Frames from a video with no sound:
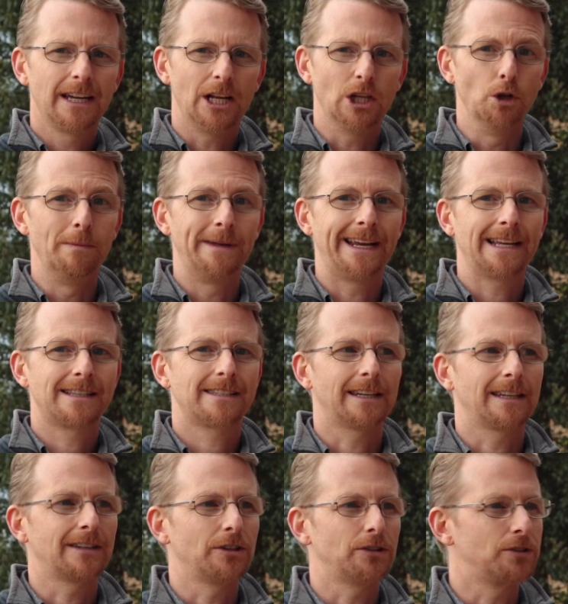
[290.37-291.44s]

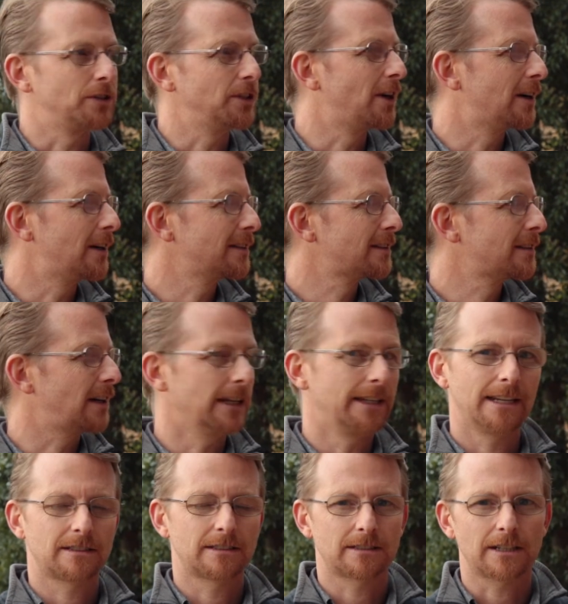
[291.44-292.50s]
illuminating your yard
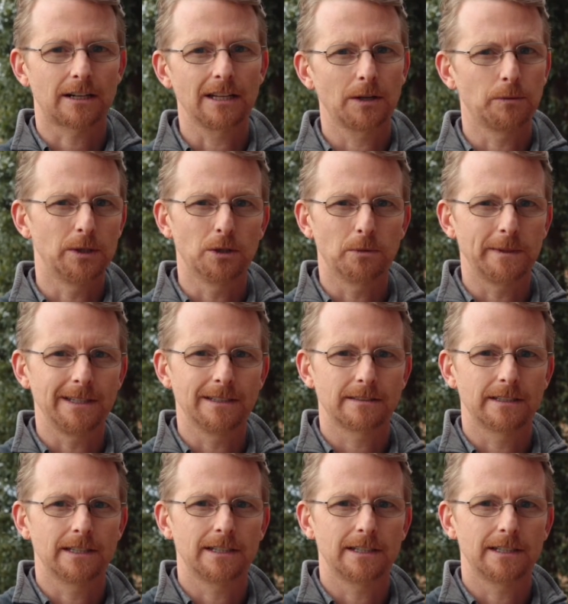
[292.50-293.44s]
unnecessarily when nobody is